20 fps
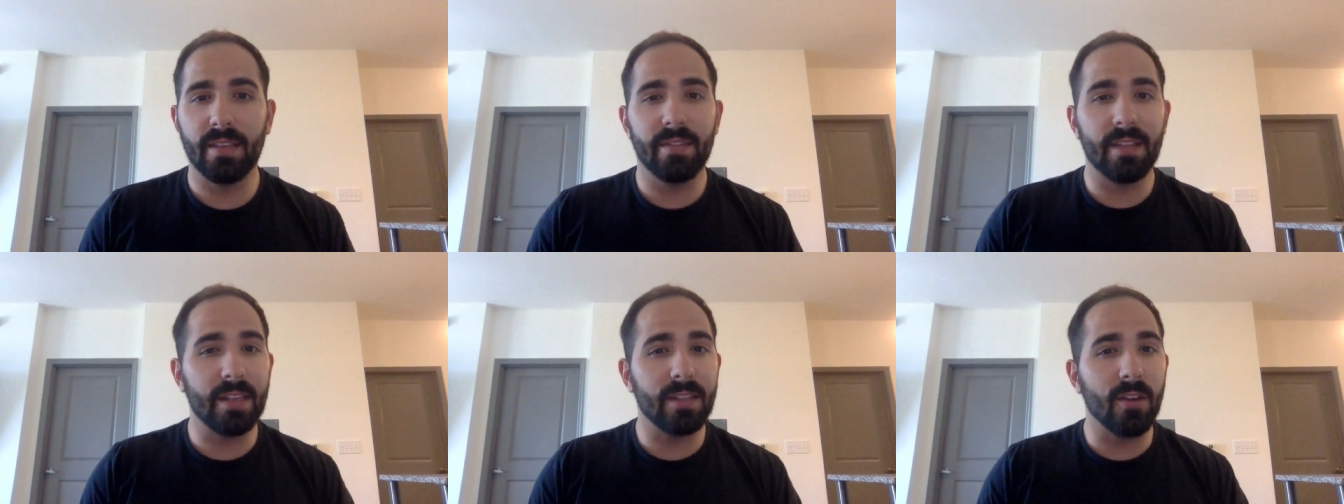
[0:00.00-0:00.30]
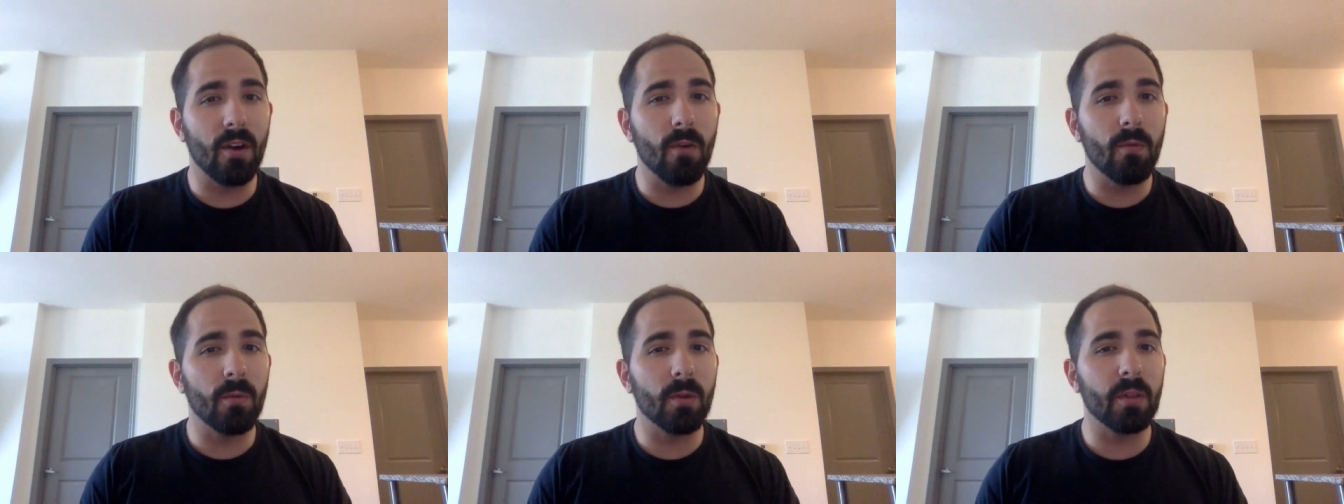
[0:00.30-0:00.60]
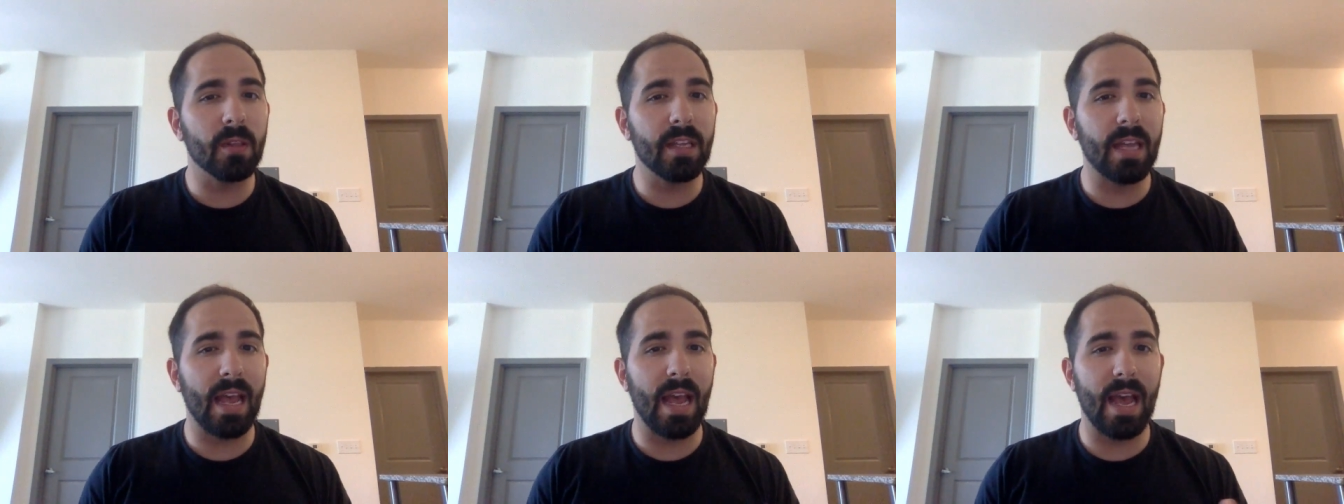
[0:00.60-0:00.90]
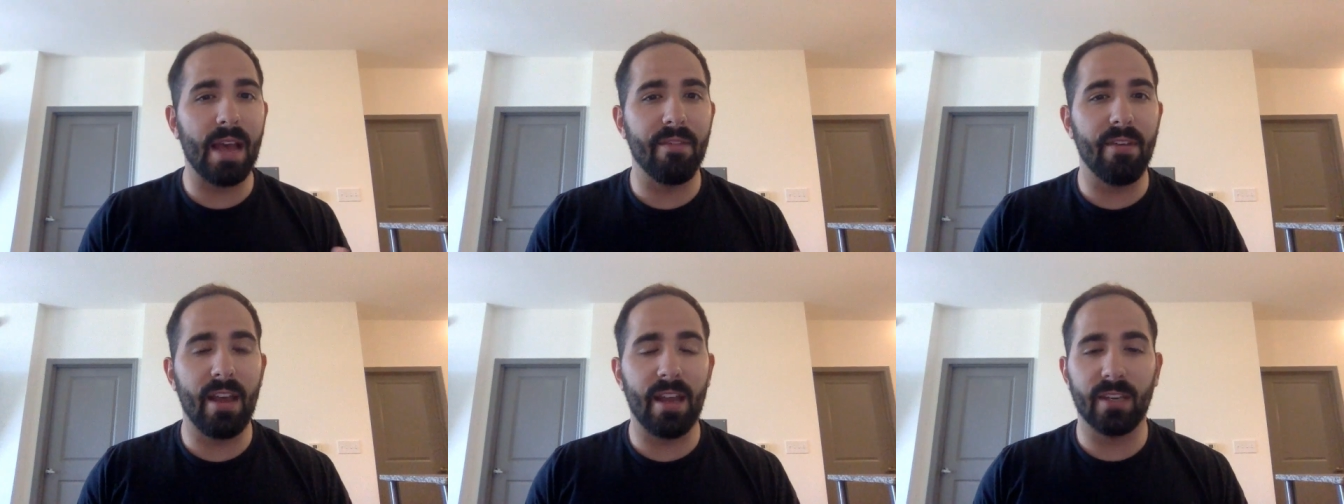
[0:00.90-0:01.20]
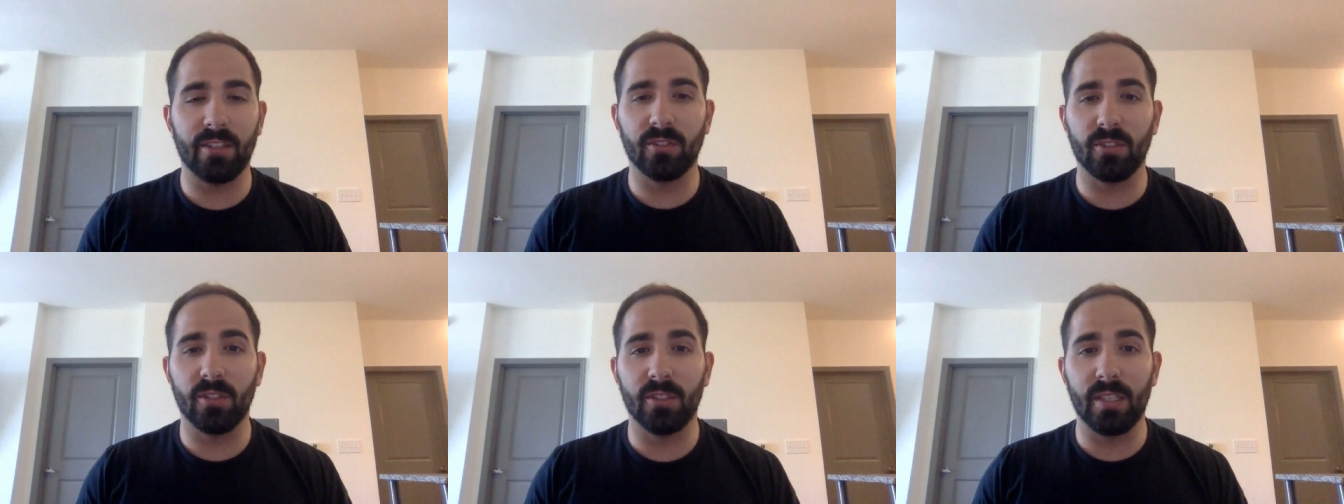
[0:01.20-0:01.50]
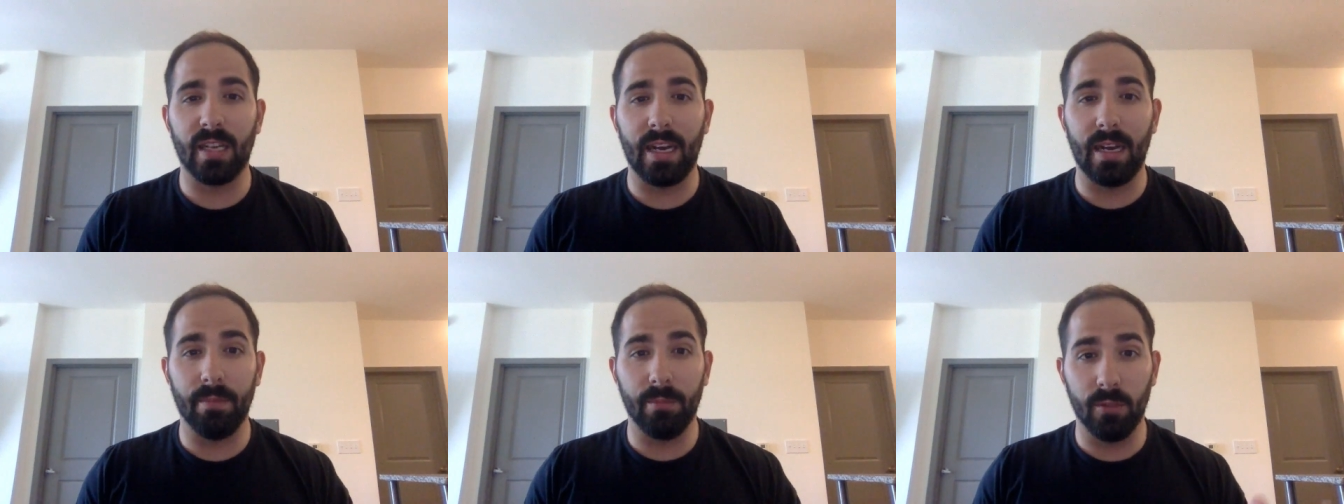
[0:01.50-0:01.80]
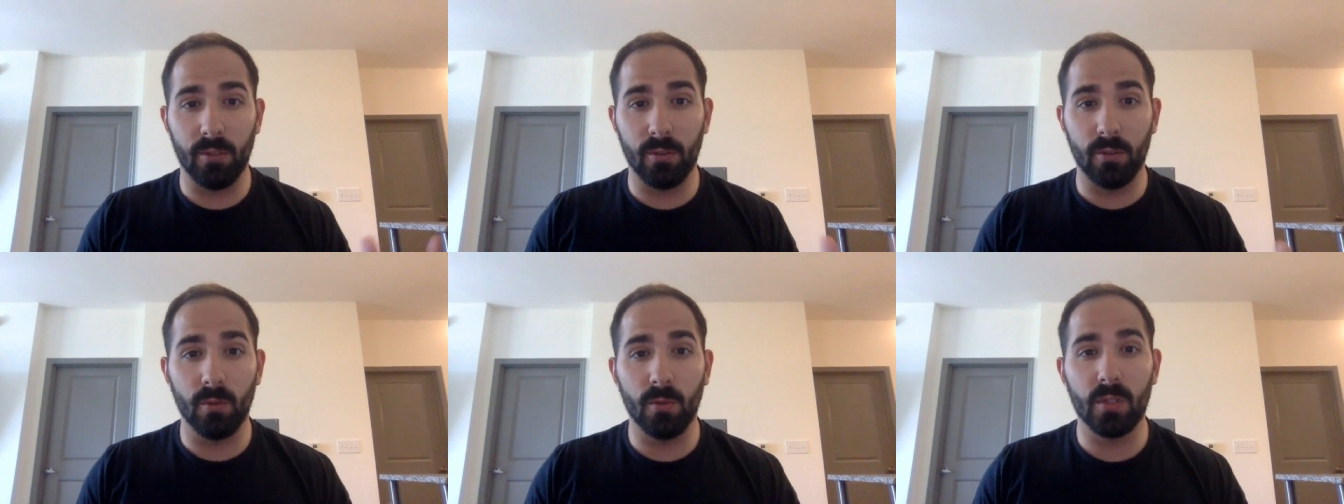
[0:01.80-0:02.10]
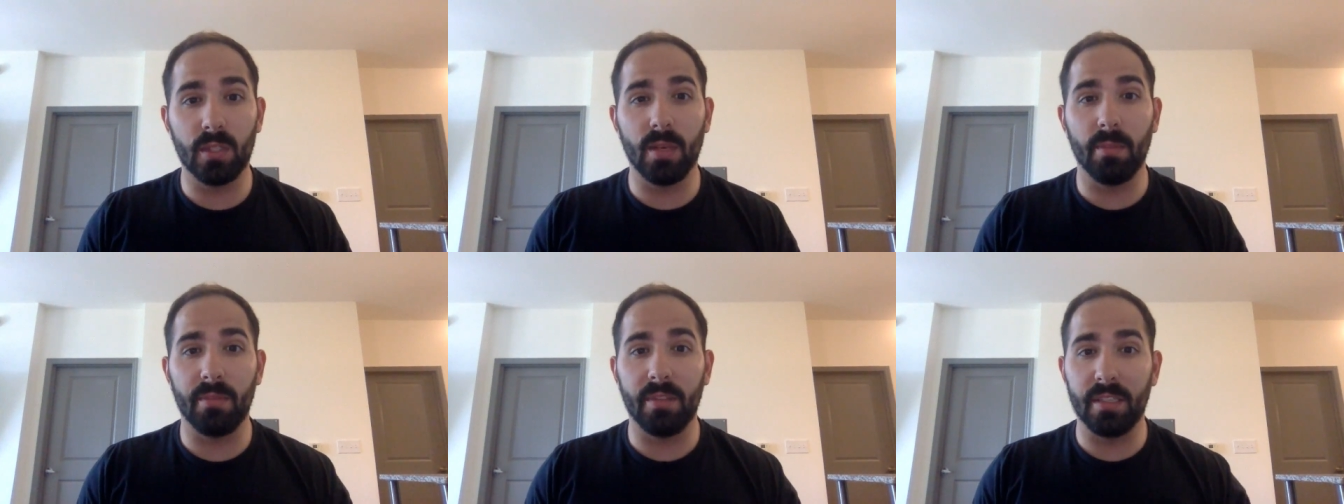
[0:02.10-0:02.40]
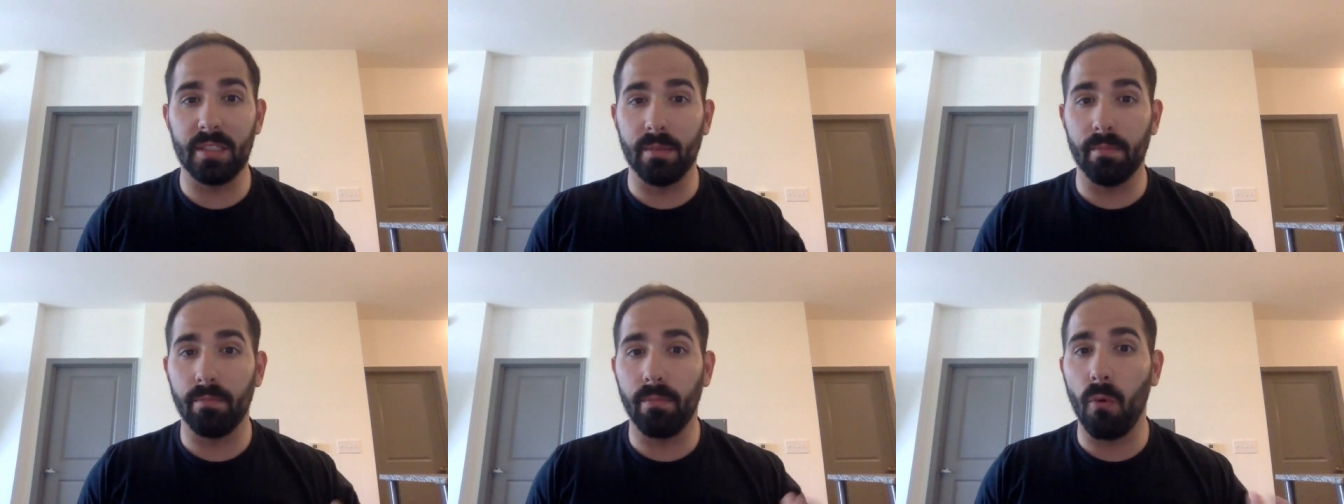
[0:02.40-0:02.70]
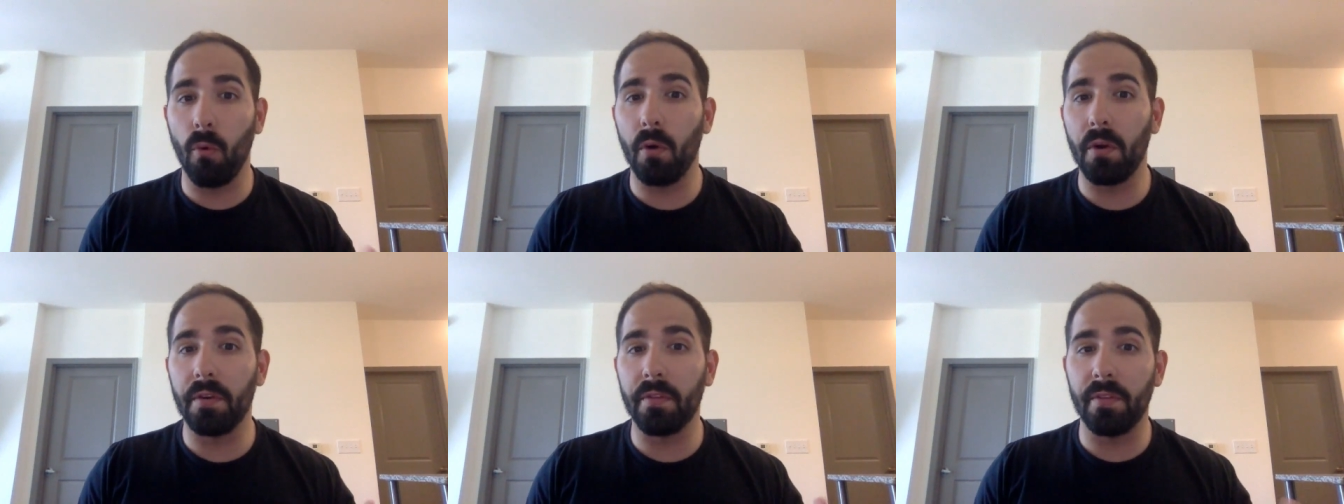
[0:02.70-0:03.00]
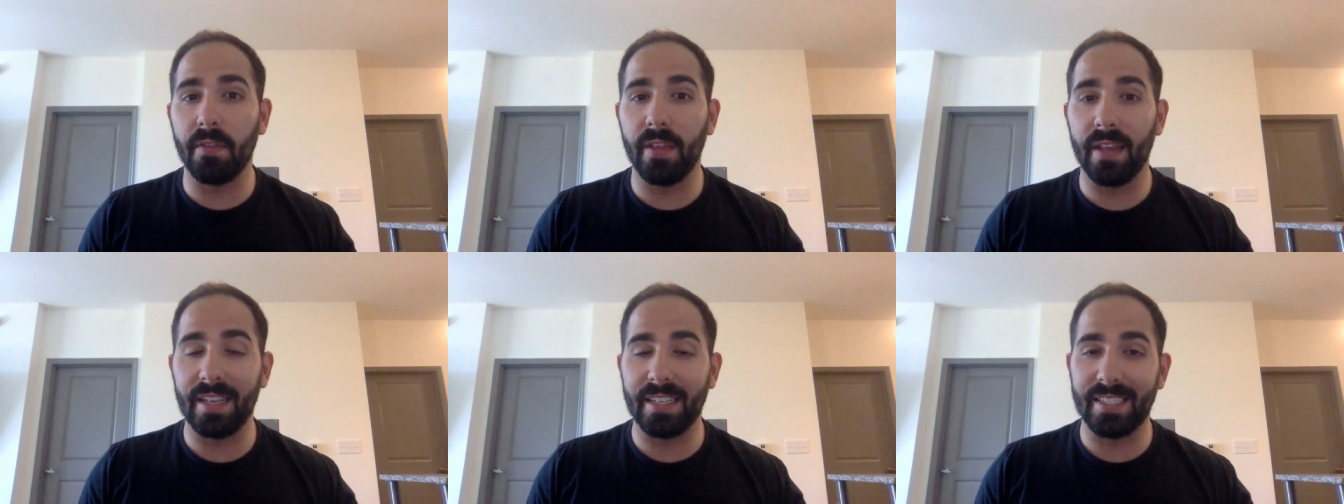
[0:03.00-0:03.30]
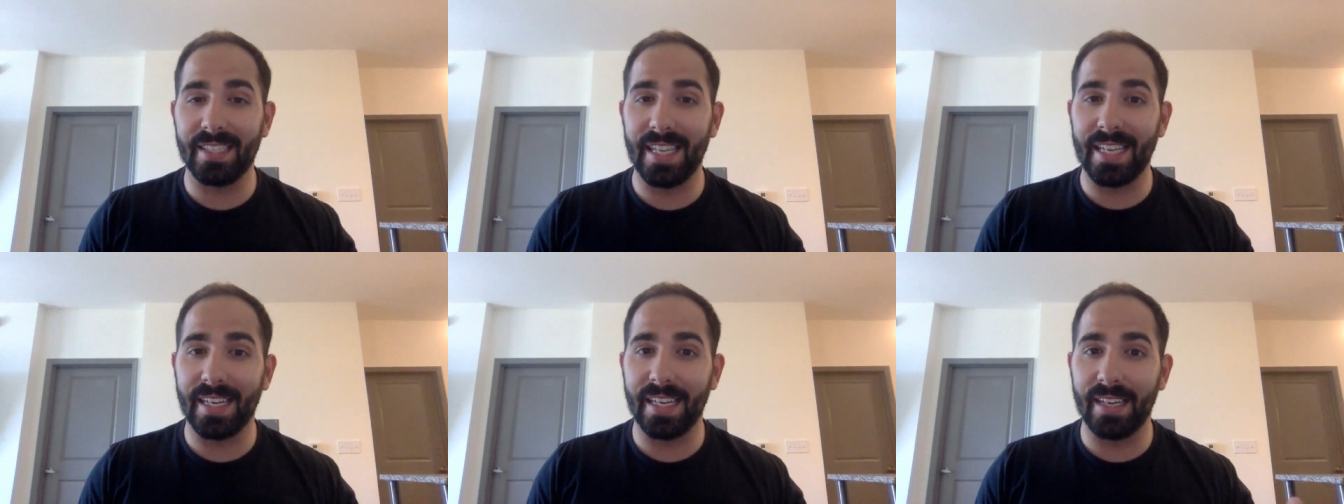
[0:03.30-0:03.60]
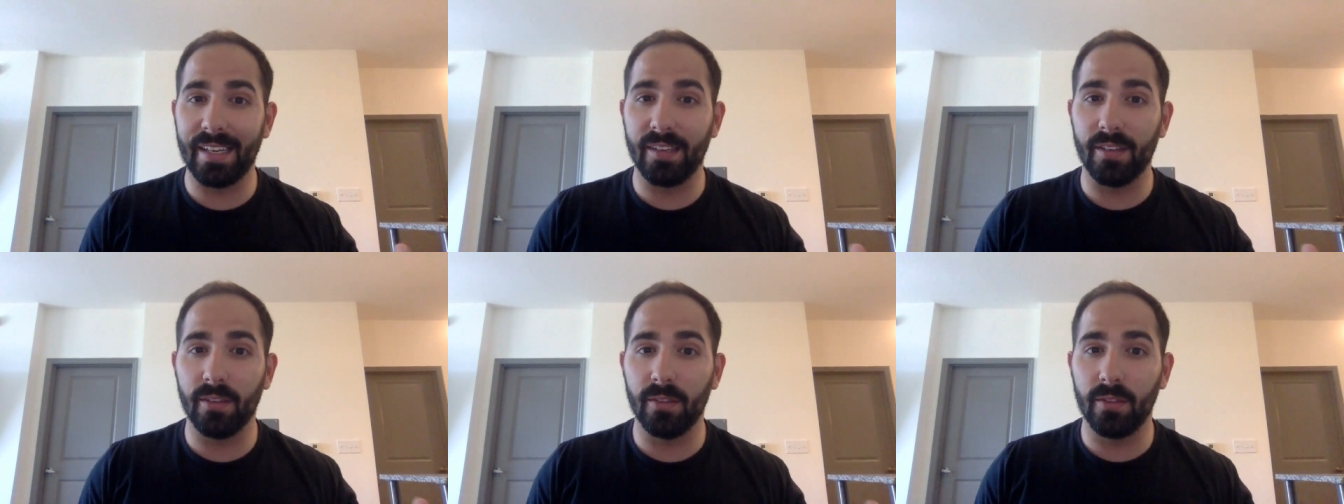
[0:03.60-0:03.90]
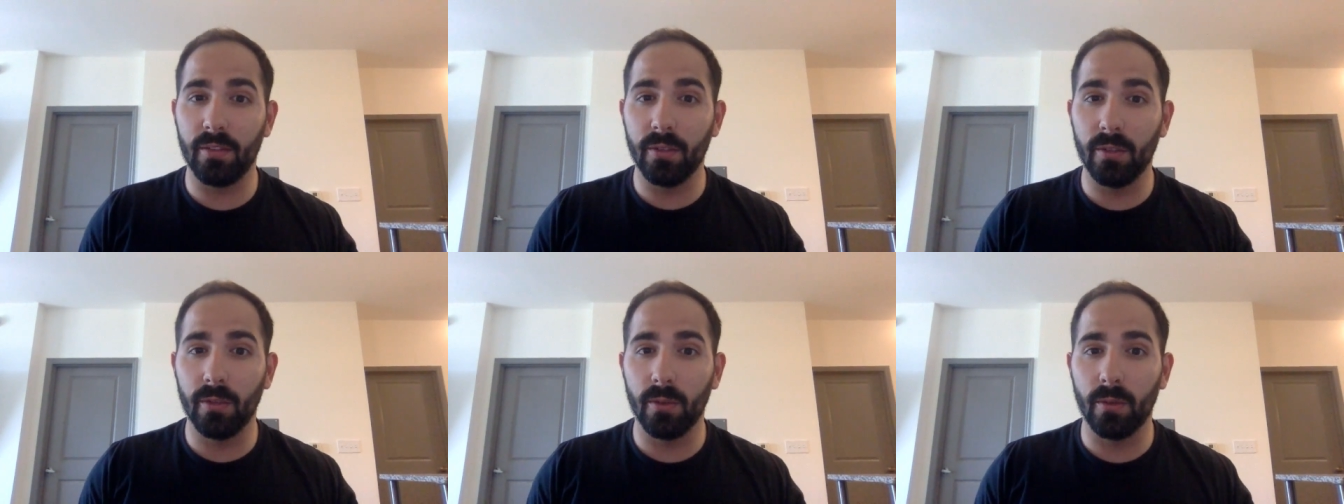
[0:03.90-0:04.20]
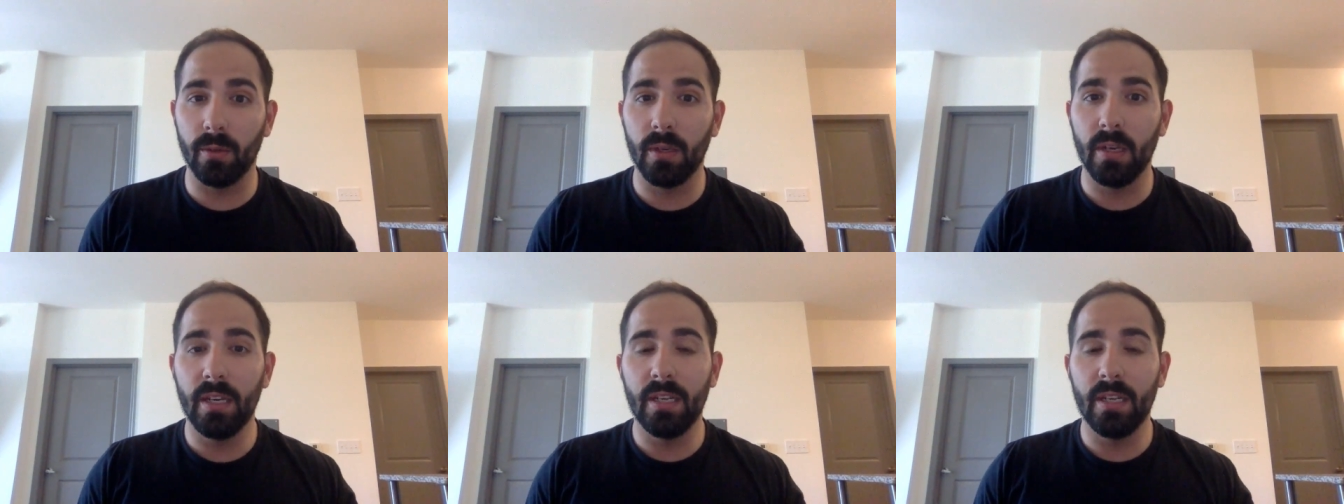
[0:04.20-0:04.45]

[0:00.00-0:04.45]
They don't really have extra time to do some of these important things they need to do